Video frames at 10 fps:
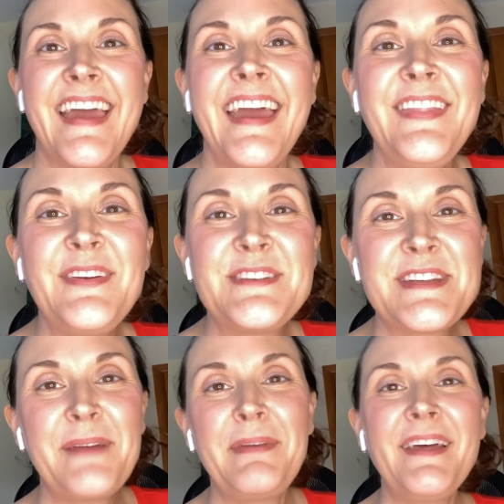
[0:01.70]
Hey there,
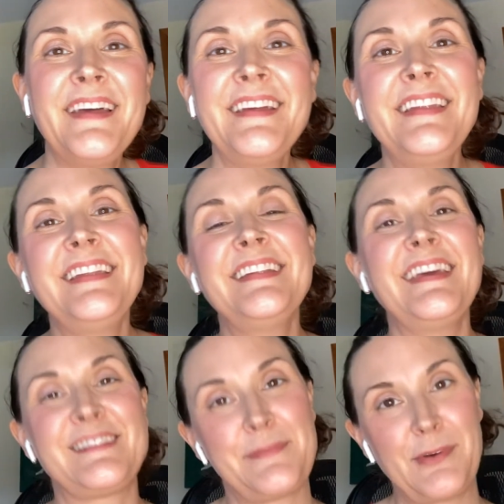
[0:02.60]
champion.
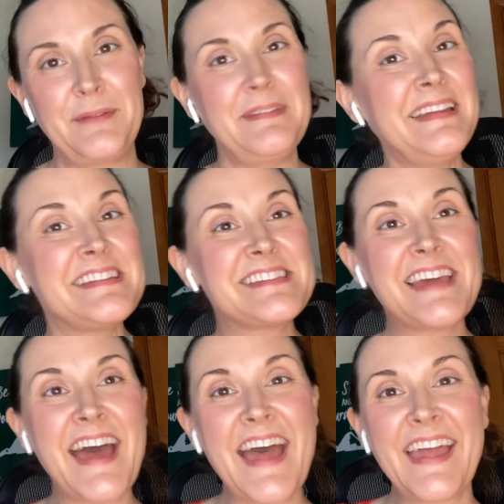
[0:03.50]
It's morning minutes
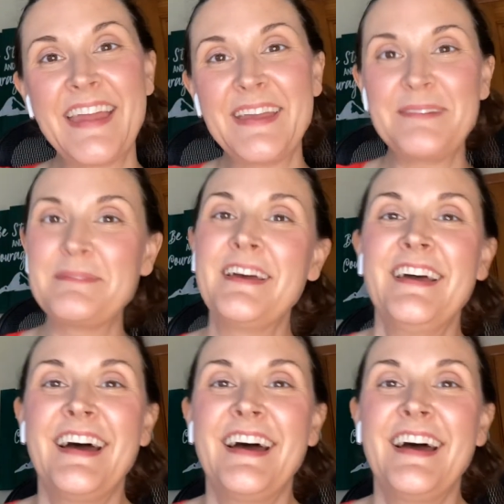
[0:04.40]
time.